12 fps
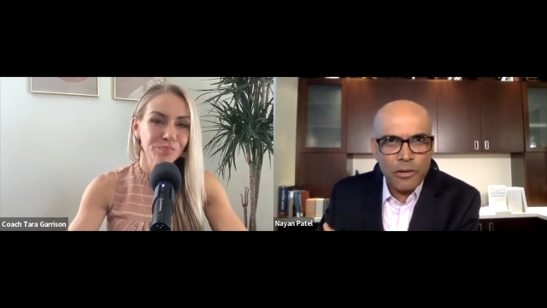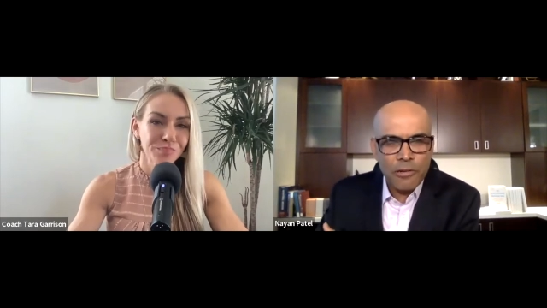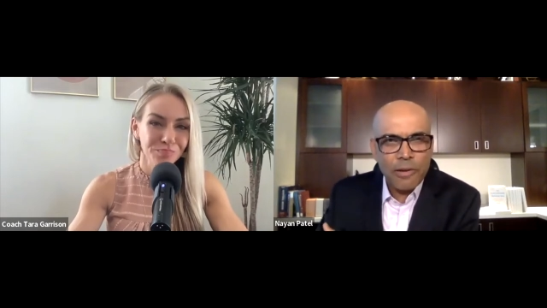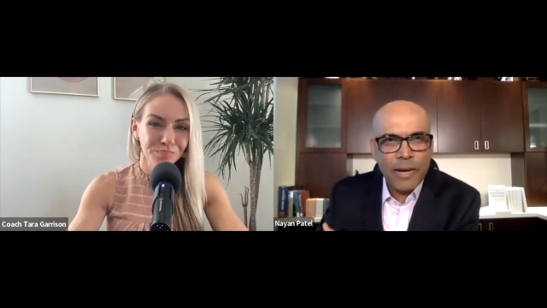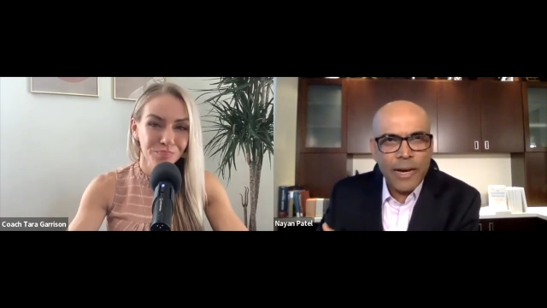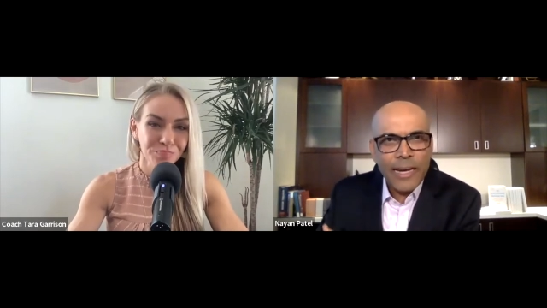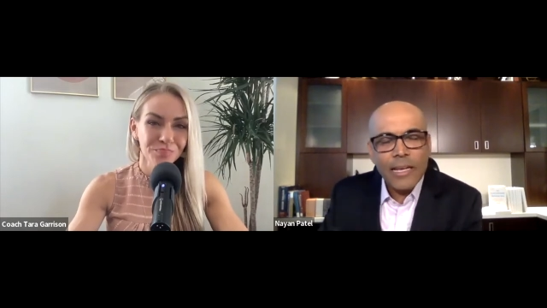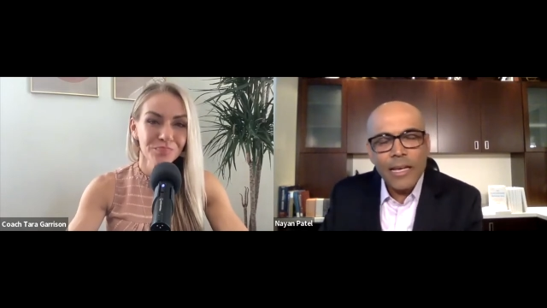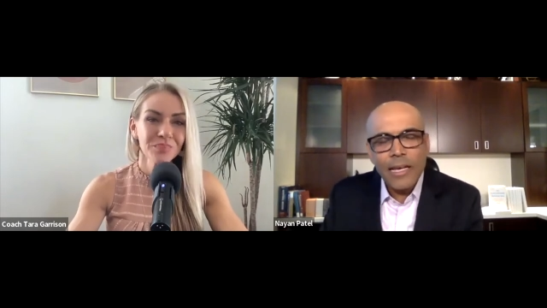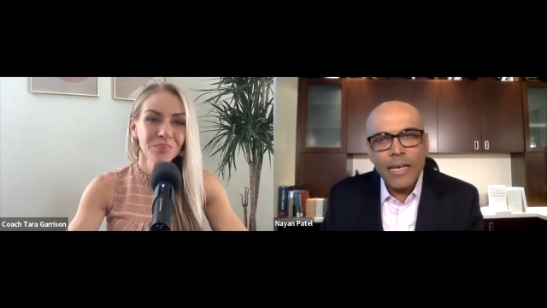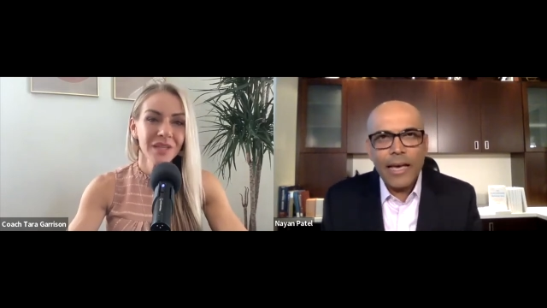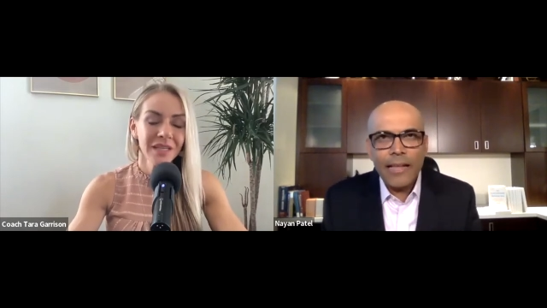Speaker 1: right?
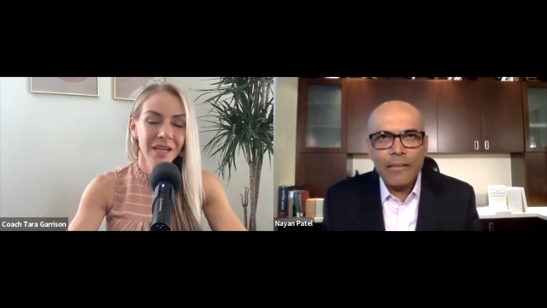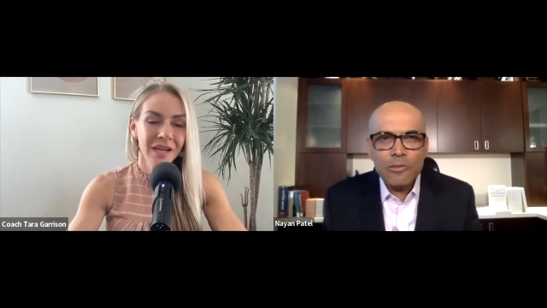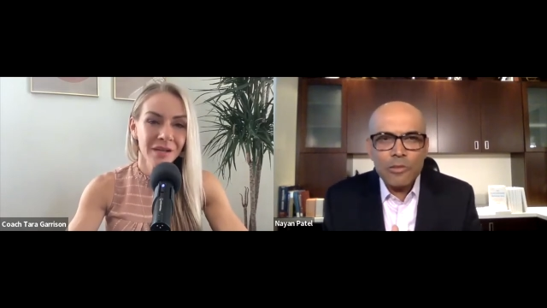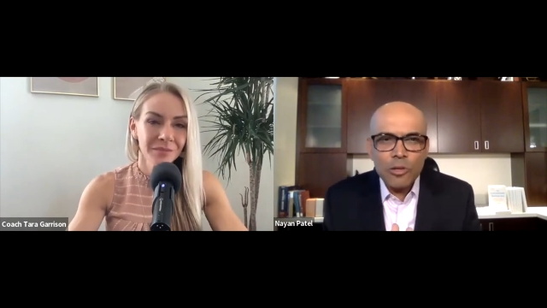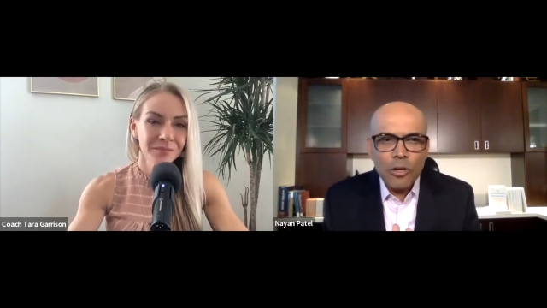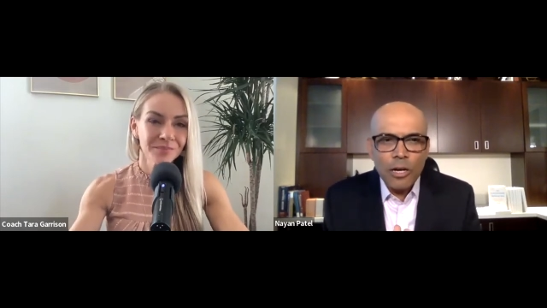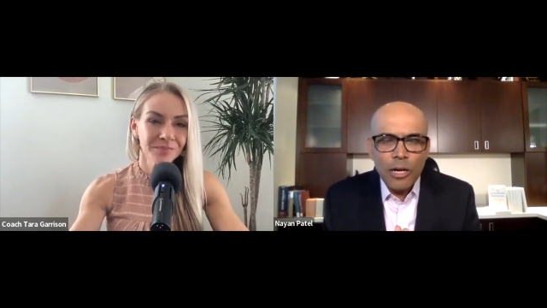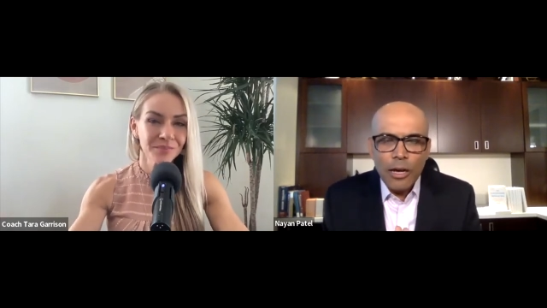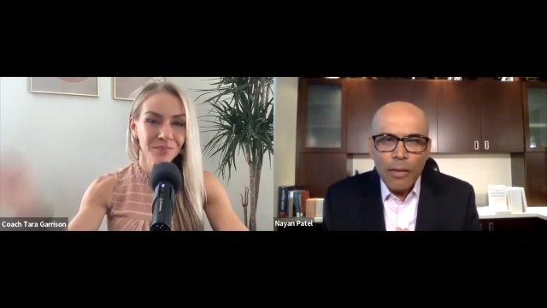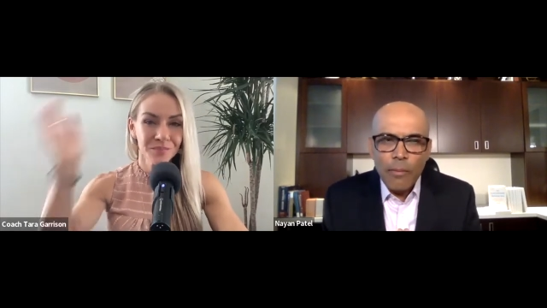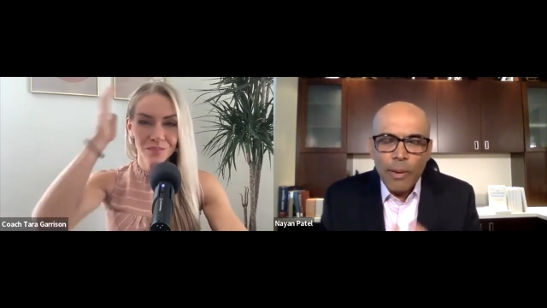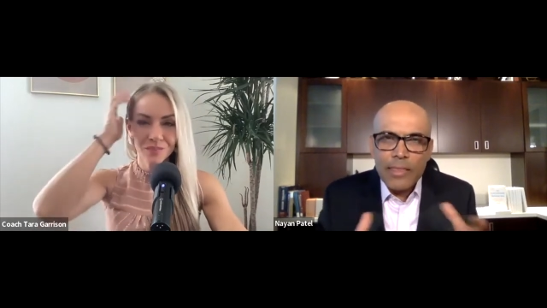And yeah. so,
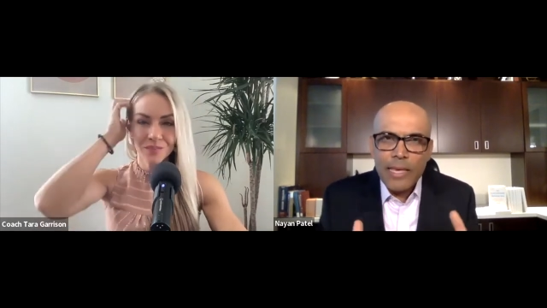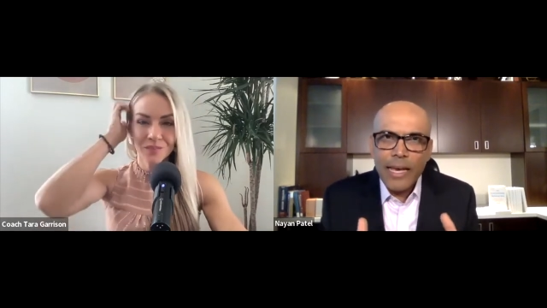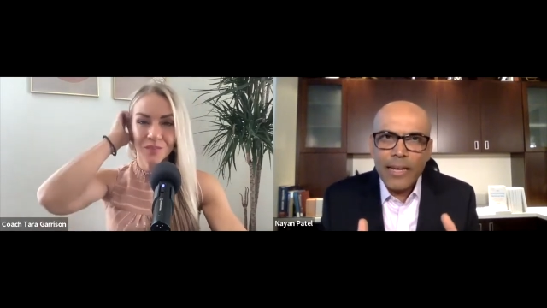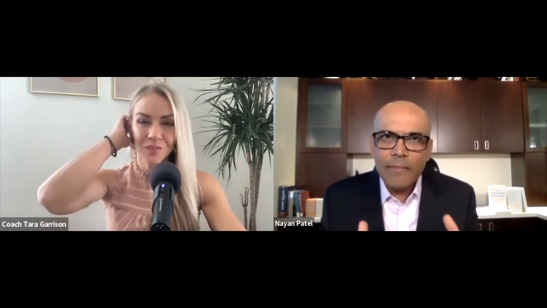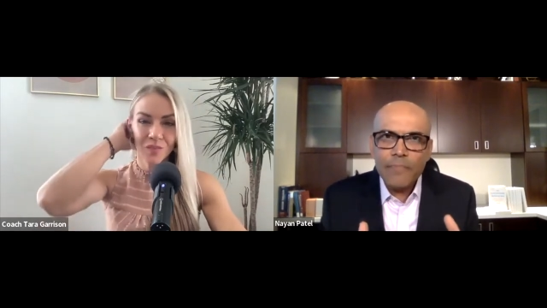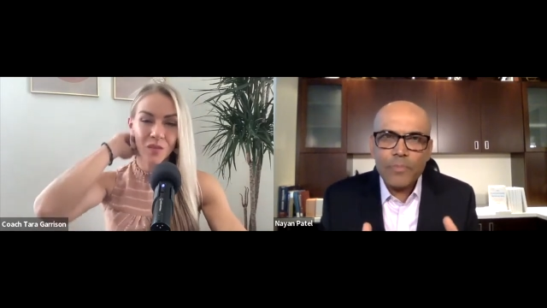but then